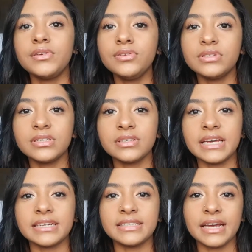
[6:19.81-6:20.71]
you use it on
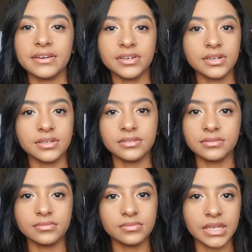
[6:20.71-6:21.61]
like tanner,
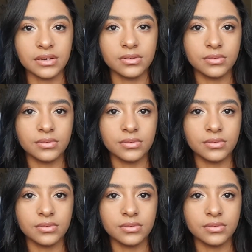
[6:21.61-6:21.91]
like